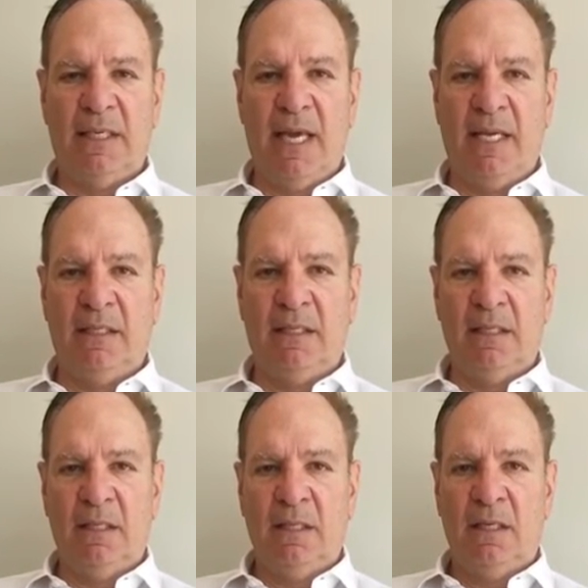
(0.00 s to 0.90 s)

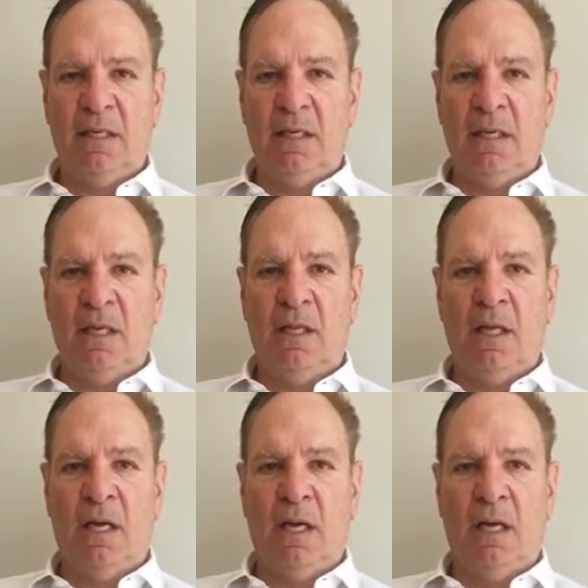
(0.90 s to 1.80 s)
date,
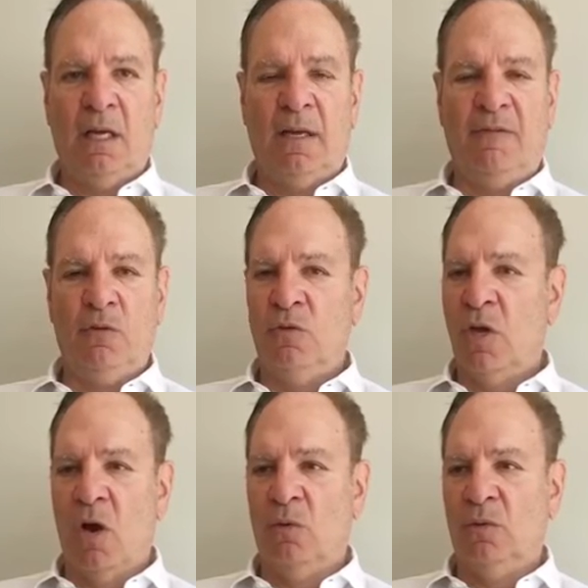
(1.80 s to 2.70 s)
if you
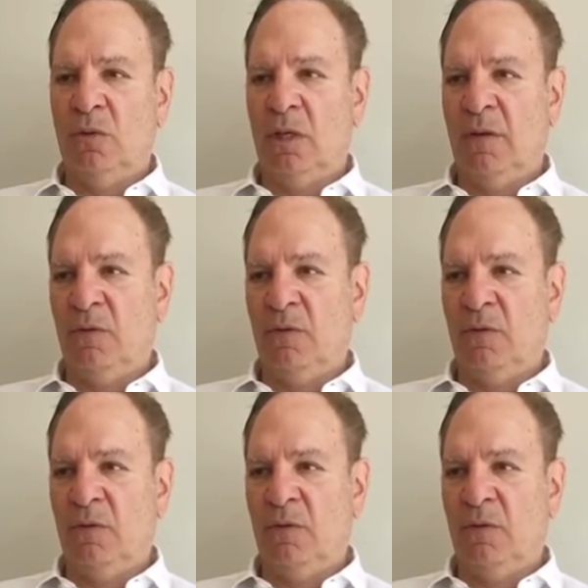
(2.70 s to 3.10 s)
don't